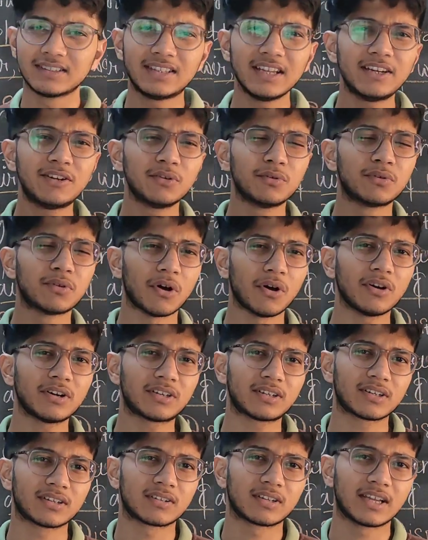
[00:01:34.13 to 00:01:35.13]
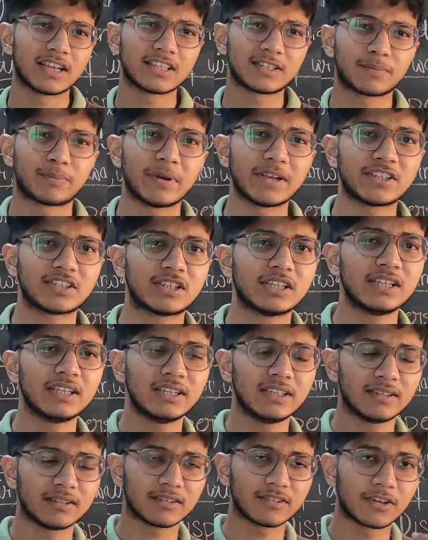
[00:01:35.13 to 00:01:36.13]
they do not especially